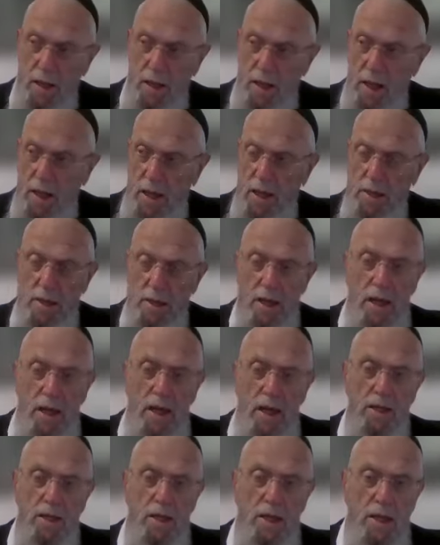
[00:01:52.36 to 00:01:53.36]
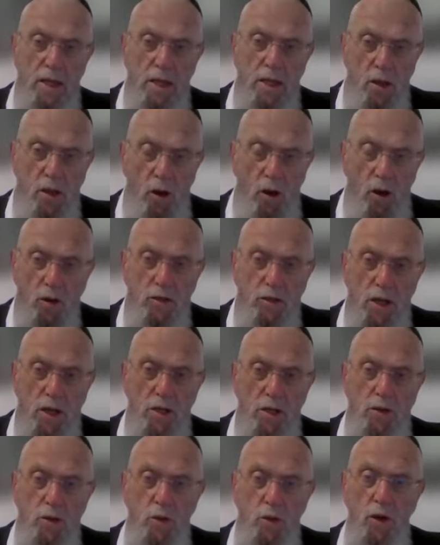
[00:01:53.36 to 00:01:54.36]
and, and in order
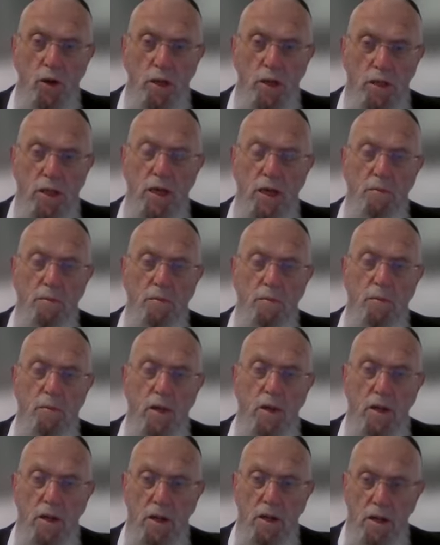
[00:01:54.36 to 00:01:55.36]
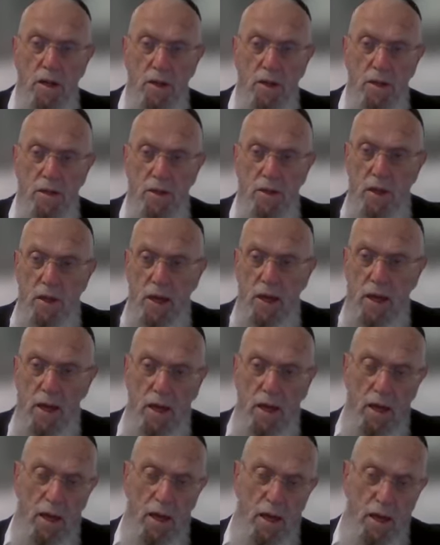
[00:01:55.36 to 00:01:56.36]
to redeem
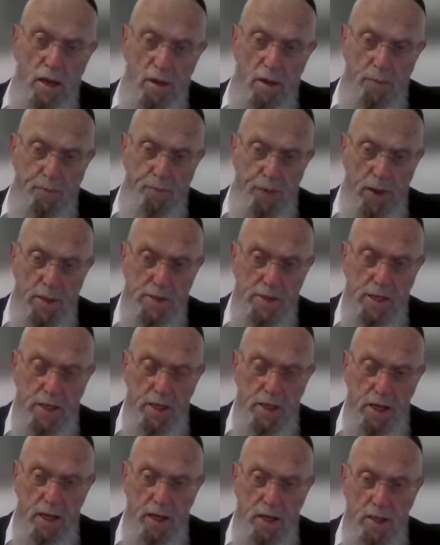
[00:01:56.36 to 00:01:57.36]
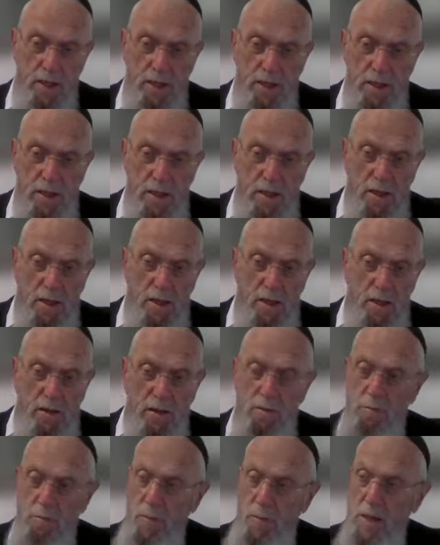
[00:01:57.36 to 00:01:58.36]
the prisoner
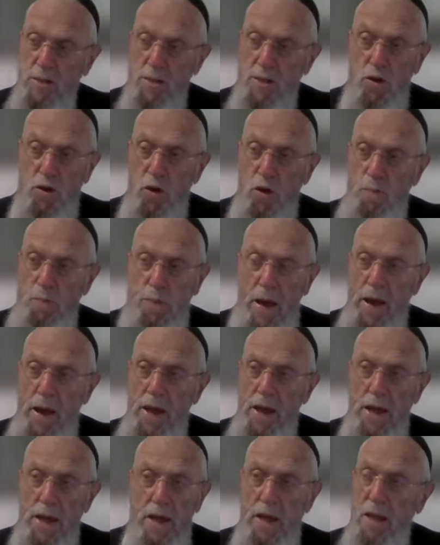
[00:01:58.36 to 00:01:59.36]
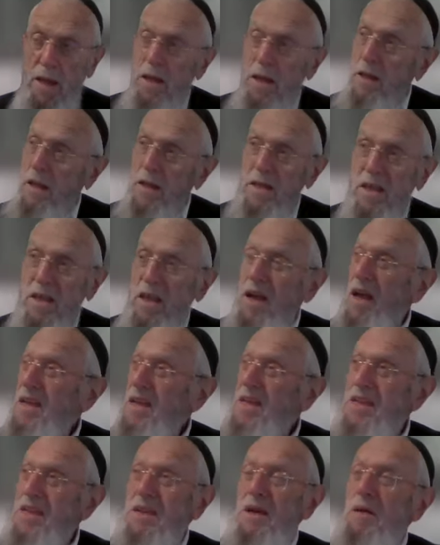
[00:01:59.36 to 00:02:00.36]
must you pay
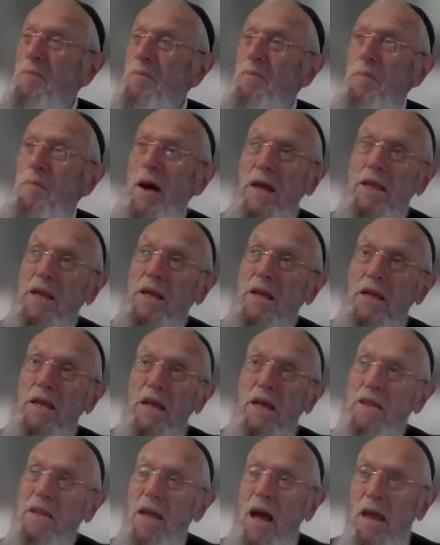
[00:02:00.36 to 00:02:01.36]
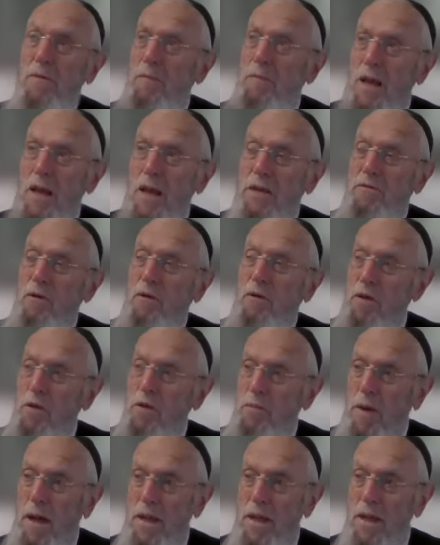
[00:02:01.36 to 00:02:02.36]
money, unbelievable
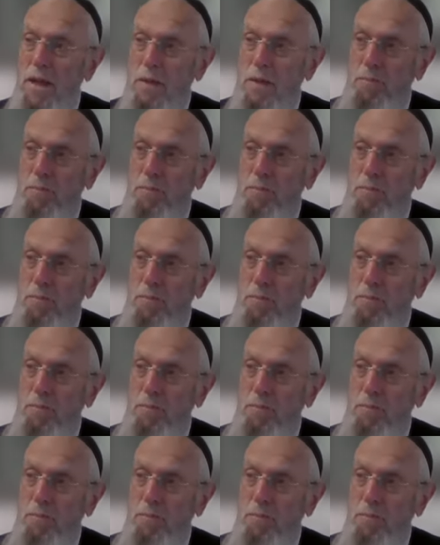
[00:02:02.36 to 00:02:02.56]
money,